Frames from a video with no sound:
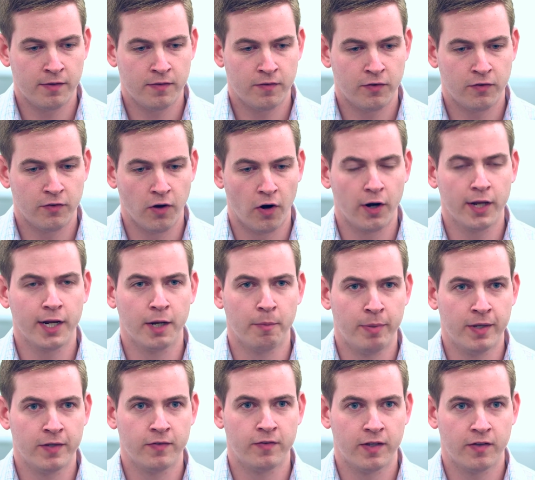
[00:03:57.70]
starting a
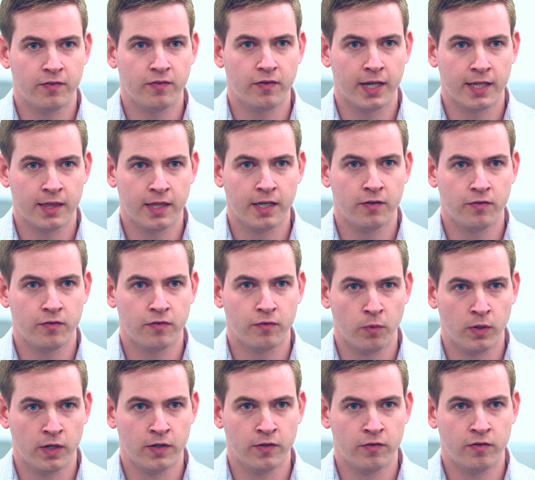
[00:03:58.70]
business like this
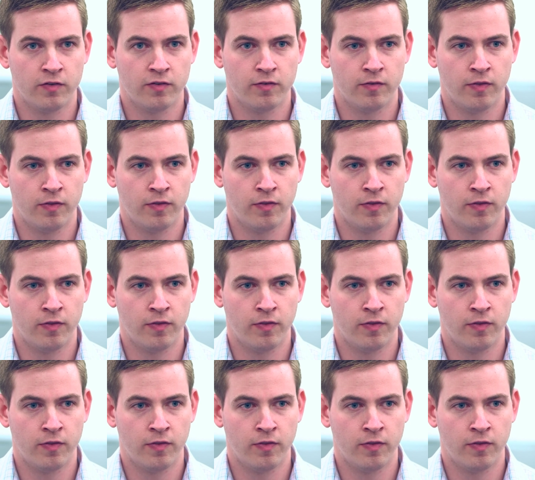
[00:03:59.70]
was